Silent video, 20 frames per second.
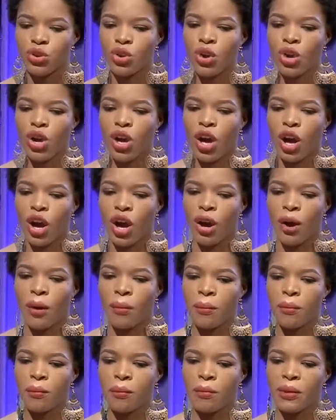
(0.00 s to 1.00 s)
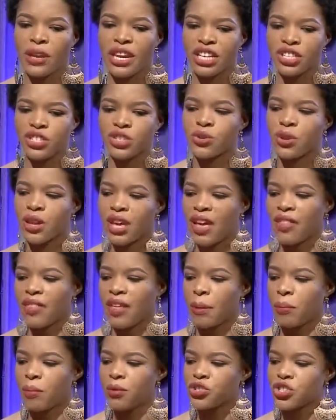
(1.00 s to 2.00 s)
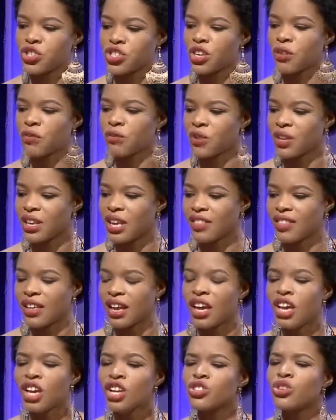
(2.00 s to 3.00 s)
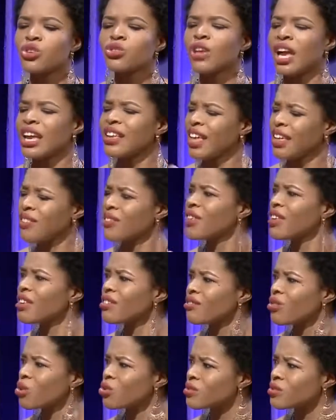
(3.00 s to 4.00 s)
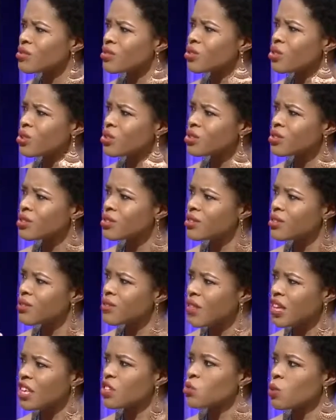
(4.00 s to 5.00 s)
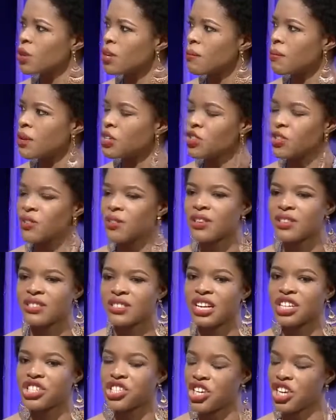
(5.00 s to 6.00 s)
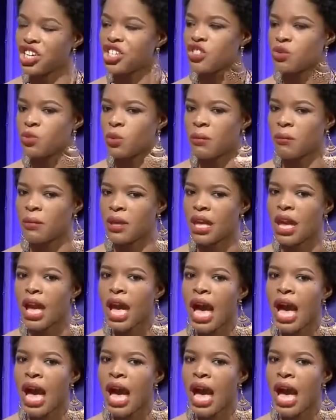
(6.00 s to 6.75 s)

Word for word: um, place together, put yourself together. So I, I, think those those things were the major things that changed with me.